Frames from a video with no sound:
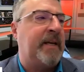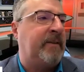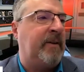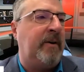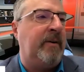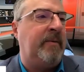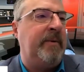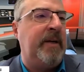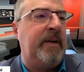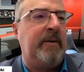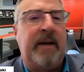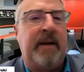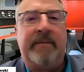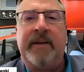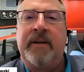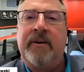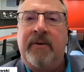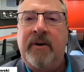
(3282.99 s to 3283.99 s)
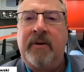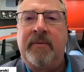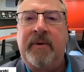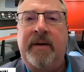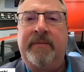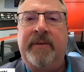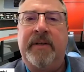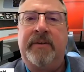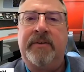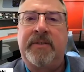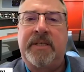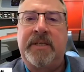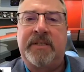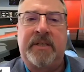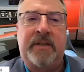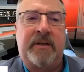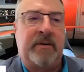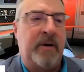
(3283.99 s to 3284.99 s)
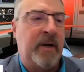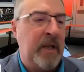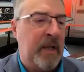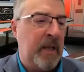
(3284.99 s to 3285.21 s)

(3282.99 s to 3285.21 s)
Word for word: no, we don't have any oil revenues this year,